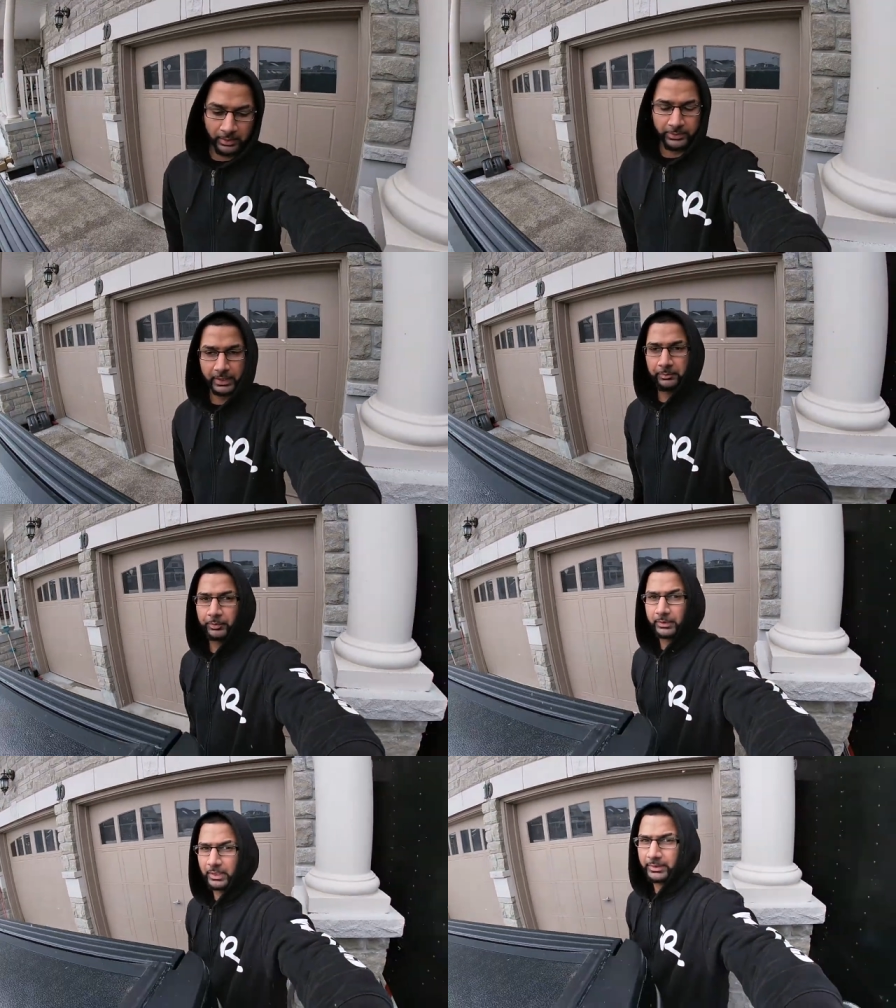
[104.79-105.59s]
that I
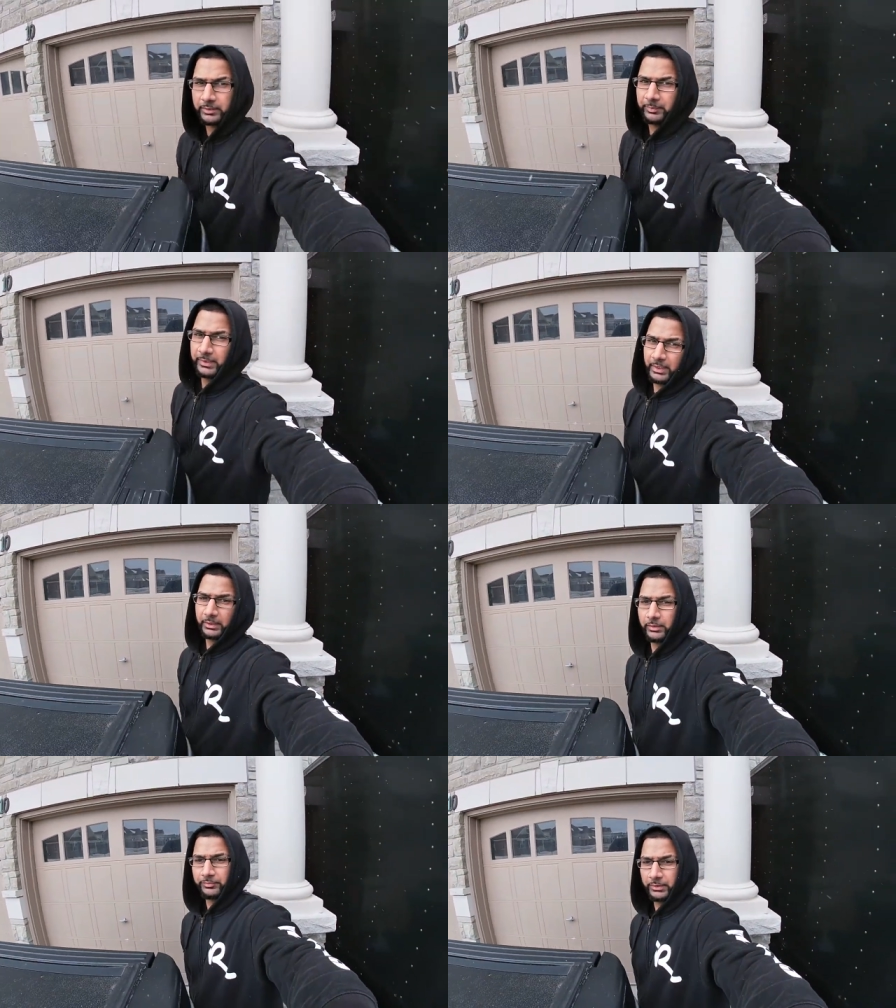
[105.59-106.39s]
put at the
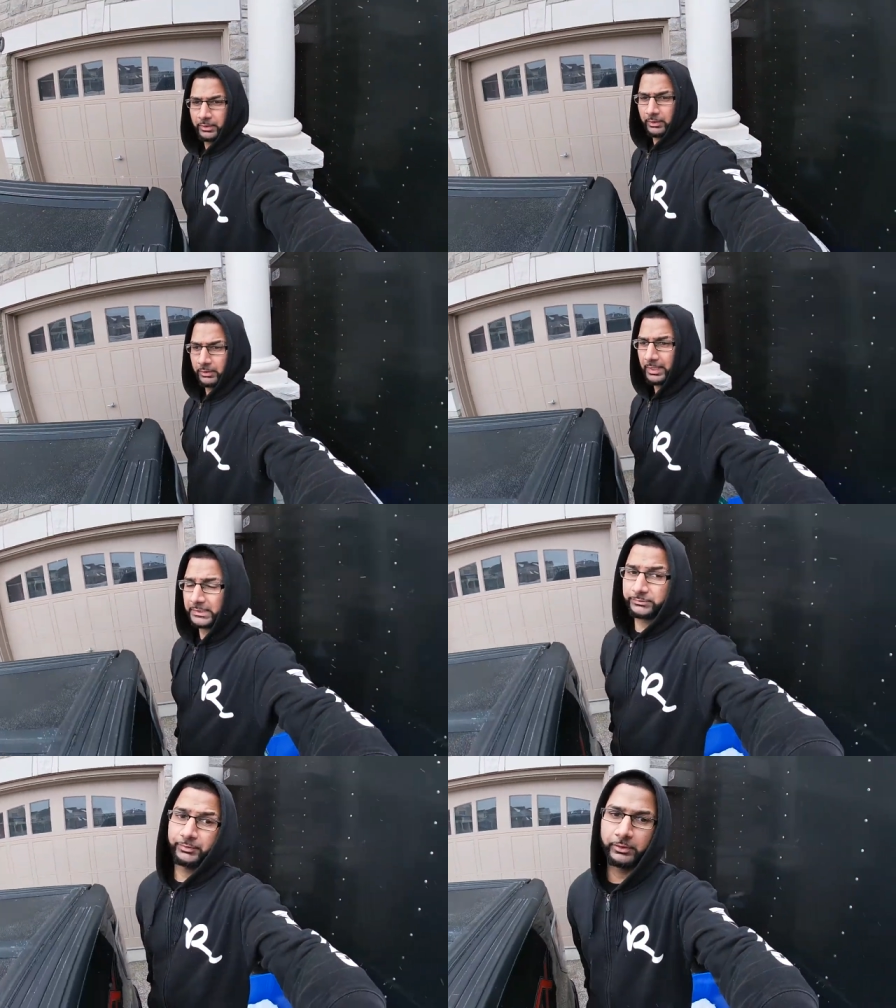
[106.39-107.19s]
beginning of the
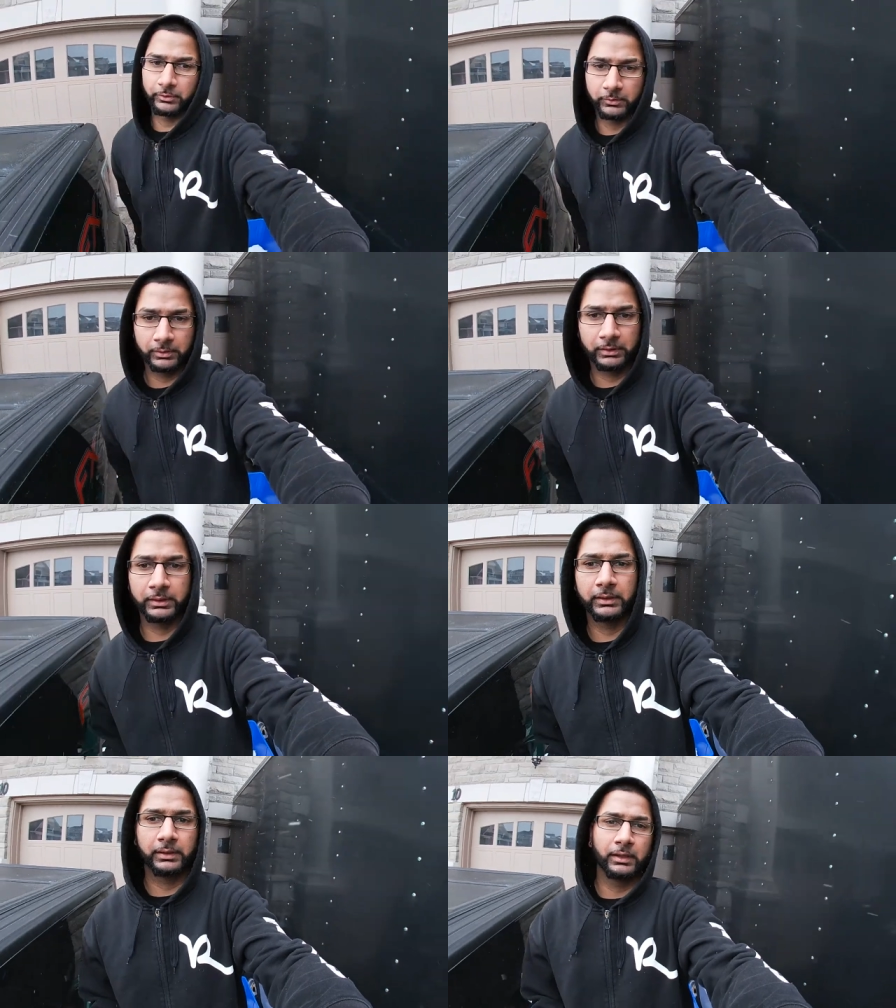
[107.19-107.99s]
last video.
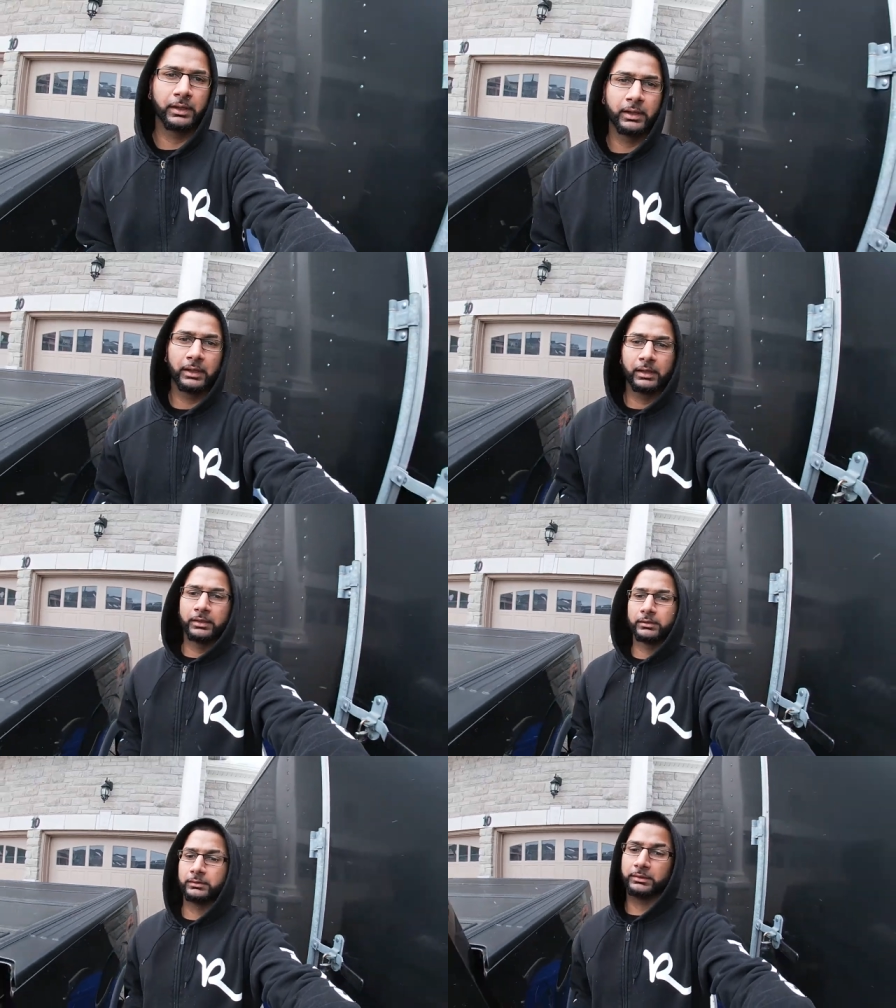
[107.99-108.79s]

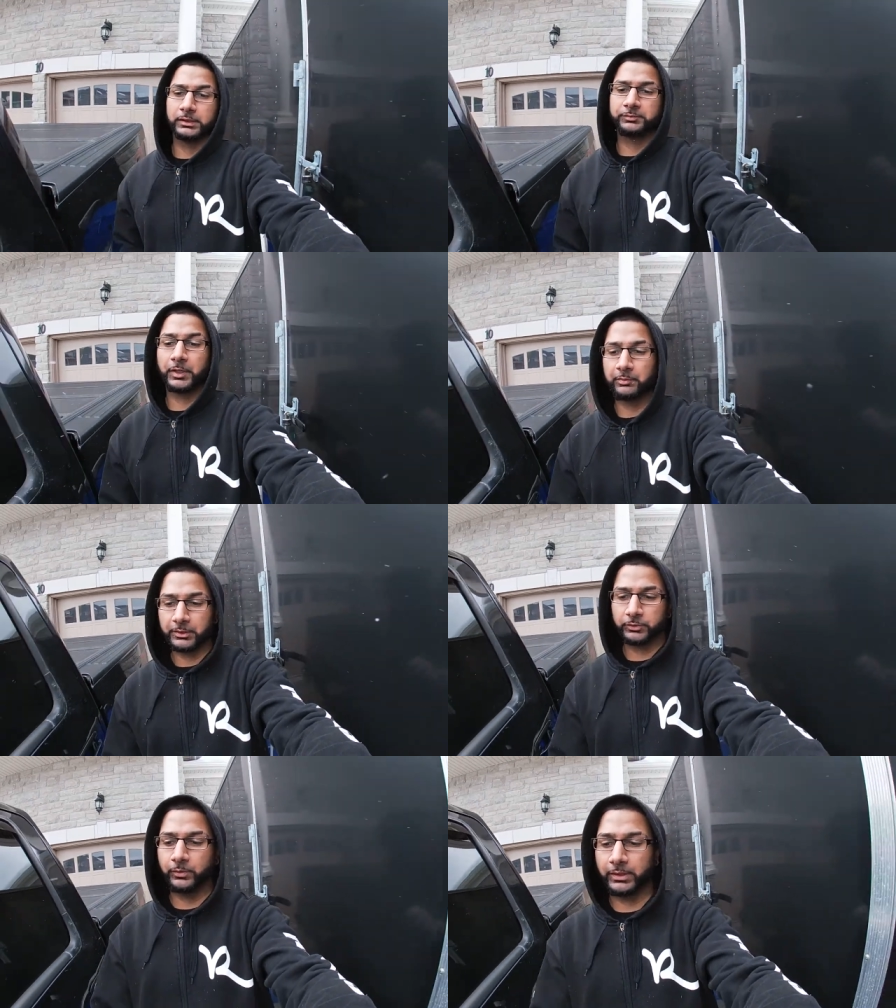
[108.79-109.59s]
It's pretty
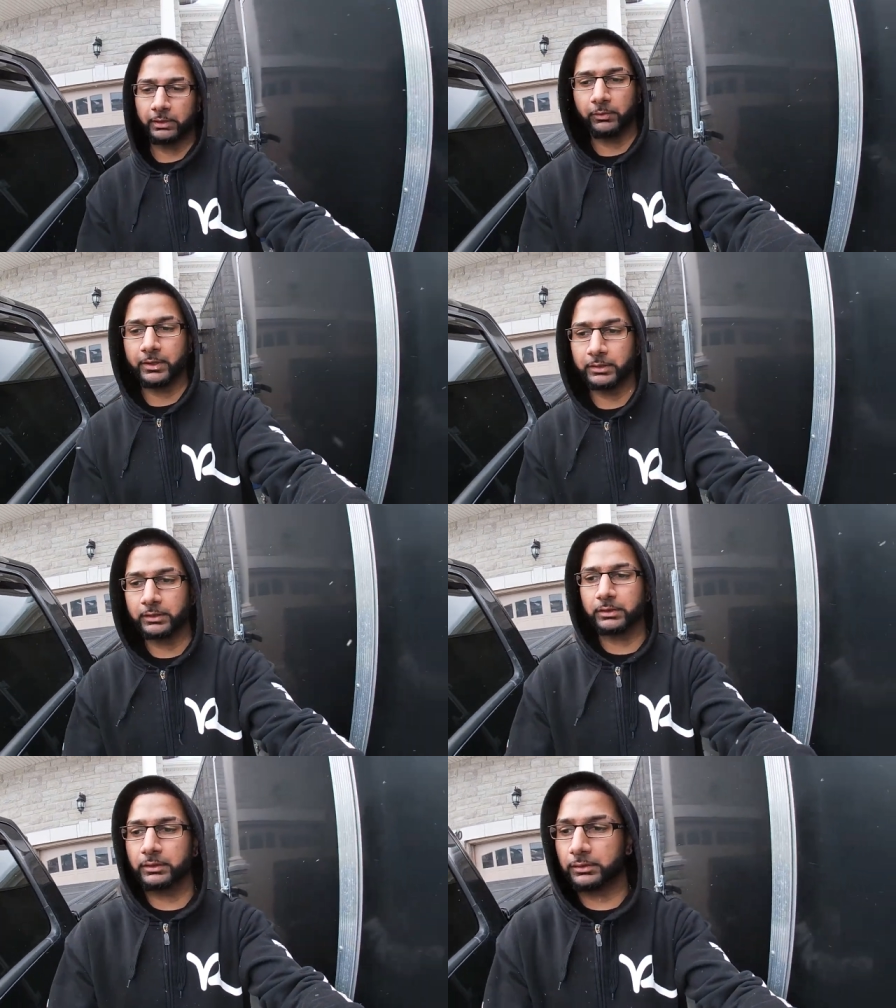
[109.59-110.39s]
much what I
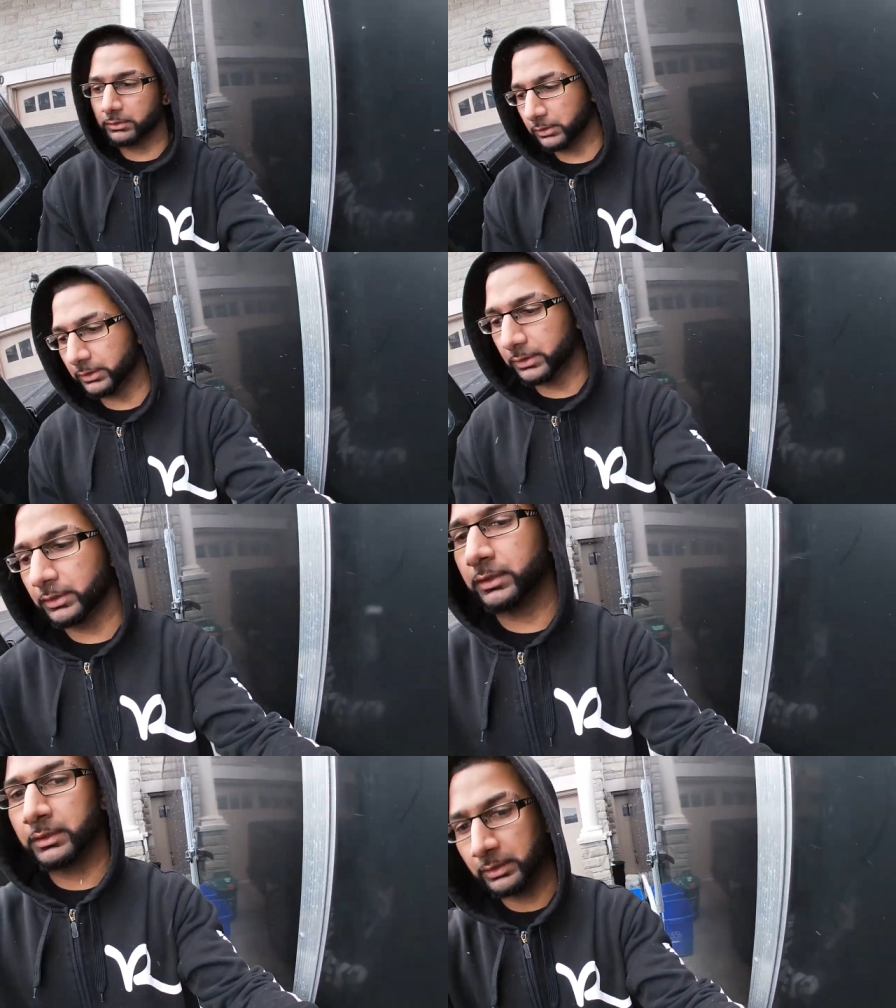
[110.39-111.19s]
want to
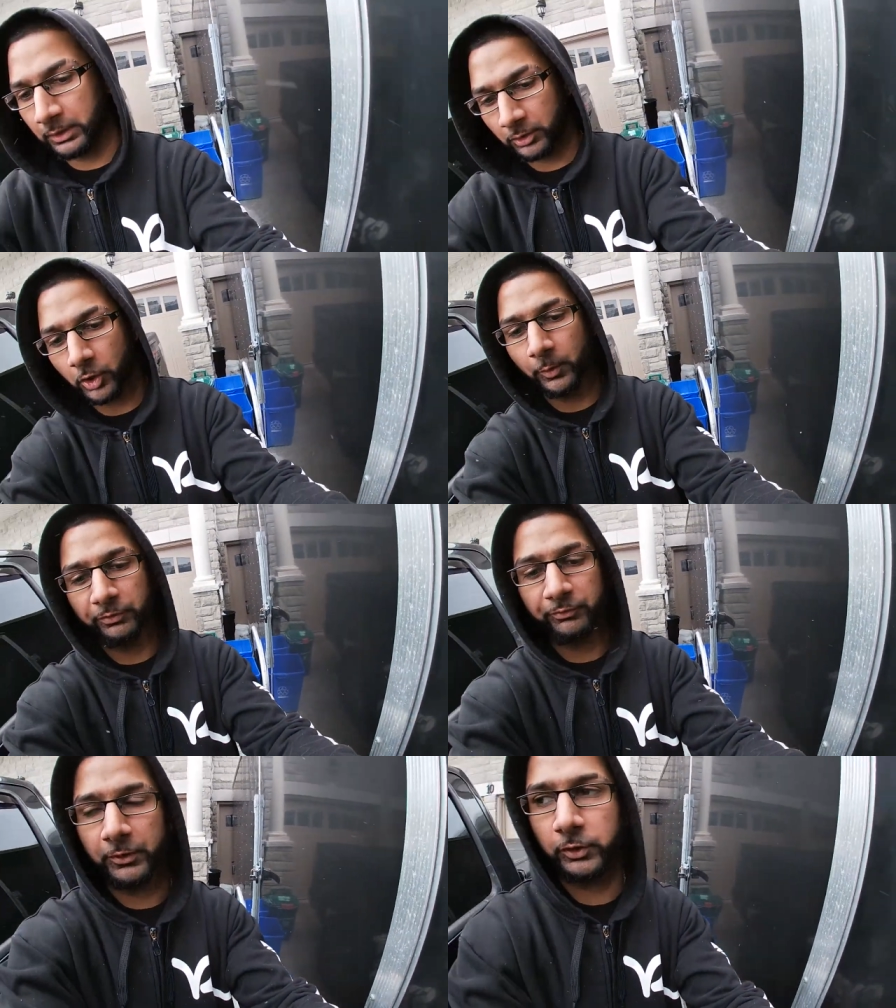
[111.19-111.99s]
go
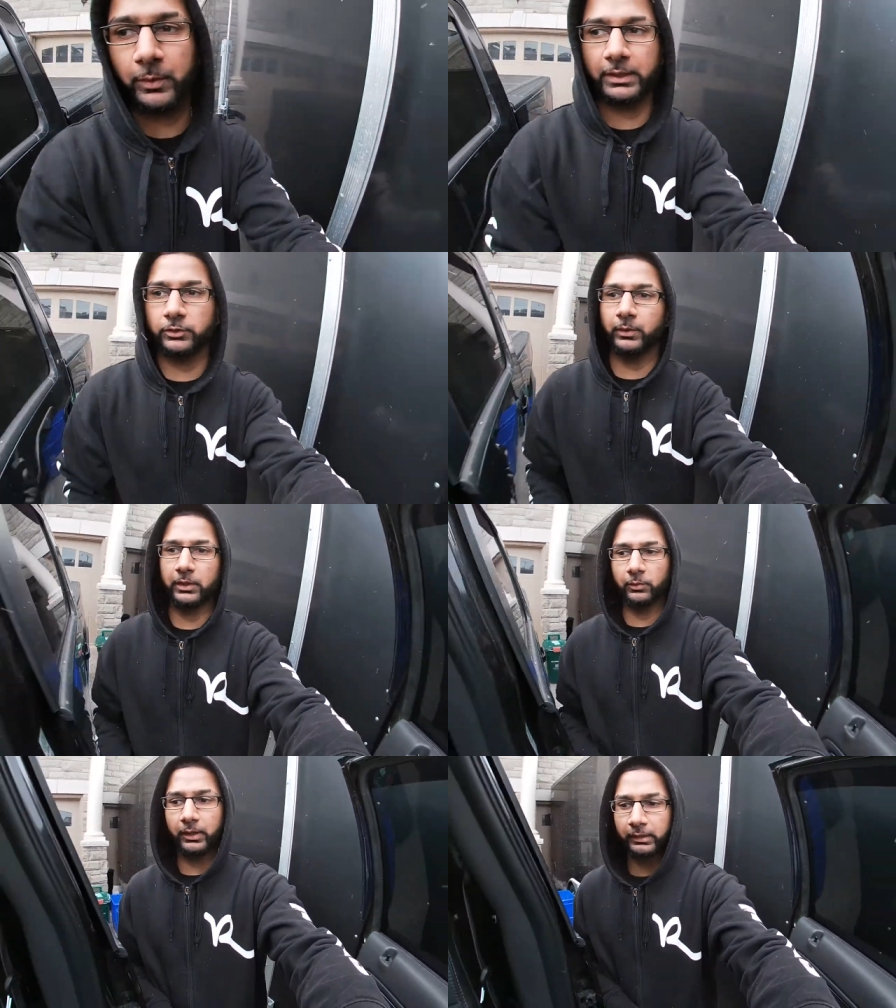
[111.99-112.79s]
with for
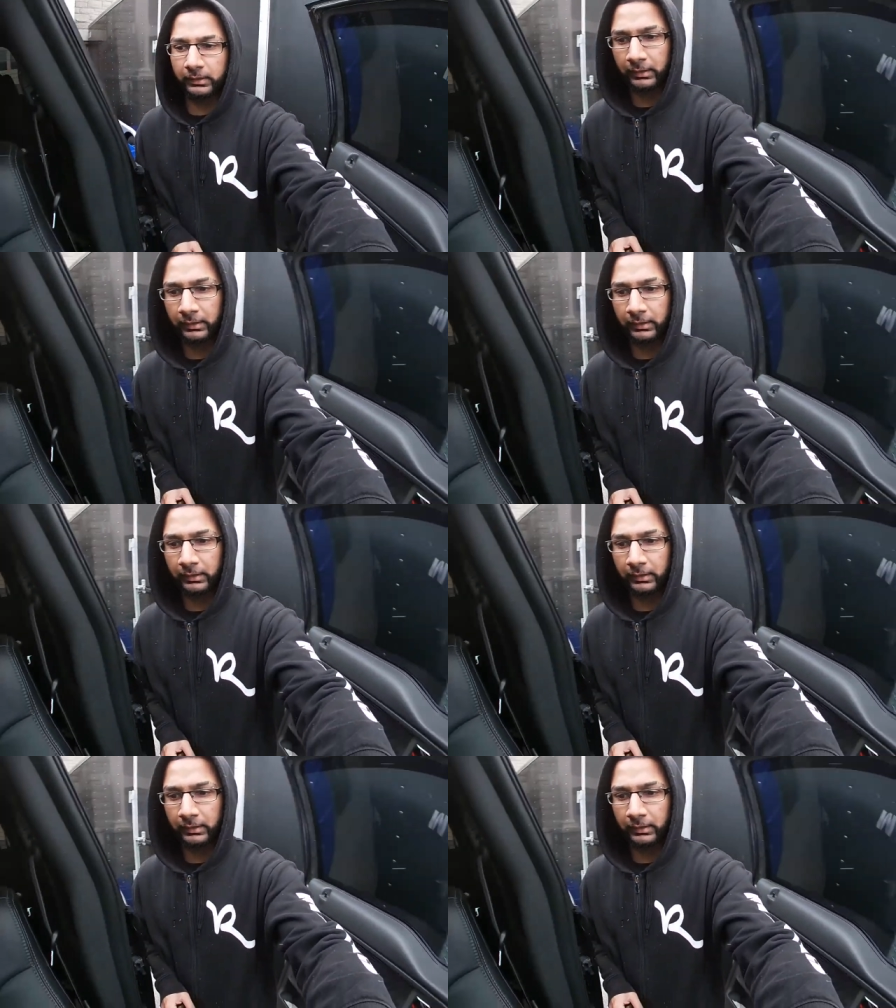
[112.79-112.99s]
2021.